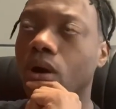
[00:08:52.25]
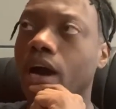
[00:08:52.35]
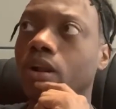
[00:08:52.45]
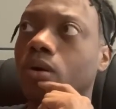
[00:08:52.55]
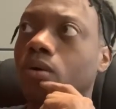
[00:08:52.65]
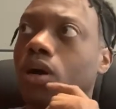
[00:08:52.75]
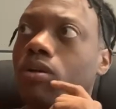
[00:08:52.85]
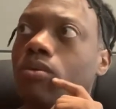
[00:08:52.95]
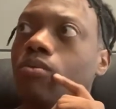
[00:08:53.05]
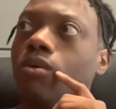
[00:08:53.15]
Mike
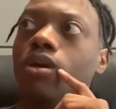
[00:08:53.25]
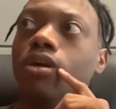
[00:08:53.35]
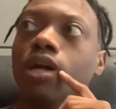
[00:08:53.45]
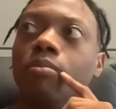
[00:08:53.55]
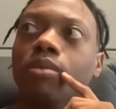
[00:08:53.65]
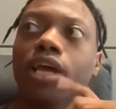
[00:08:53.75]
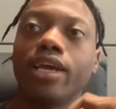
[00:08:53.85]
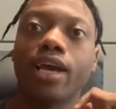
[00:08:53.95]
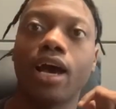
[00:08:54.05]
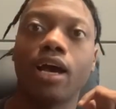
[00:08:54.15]
Tyson can do whatever the hell
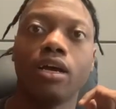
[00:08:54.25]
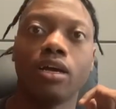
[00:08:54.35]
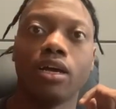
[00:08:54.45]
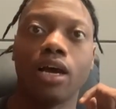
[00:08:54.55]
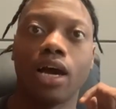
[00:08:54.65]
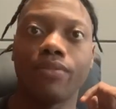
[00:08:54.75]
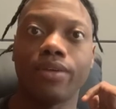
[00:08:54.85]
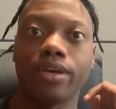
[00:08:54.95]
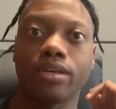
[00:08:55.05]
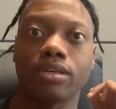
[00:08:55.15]
he wants to do,
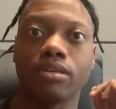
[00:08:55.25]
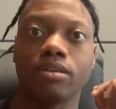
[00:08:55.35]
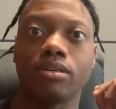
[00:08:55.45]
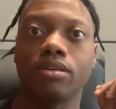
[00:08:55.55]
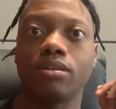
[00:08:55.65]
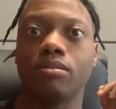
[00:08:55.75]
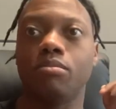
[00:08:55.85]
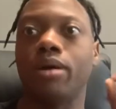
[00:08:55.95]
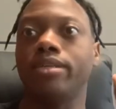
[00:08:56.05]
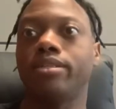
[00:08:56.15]
or any person when
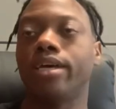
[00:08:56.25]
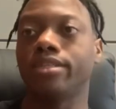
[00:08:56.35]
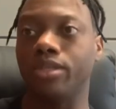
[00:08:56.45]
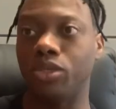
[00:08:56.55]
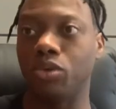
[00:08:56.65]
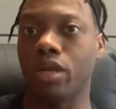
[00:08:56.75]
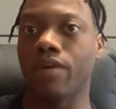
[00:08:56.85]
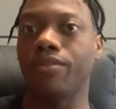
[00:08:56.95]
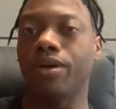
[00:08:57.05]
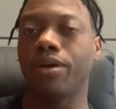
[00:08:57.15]
they're old, do the hell they
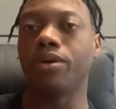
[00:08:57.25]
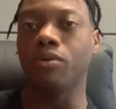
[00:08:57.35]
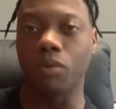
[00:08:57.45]
want to do.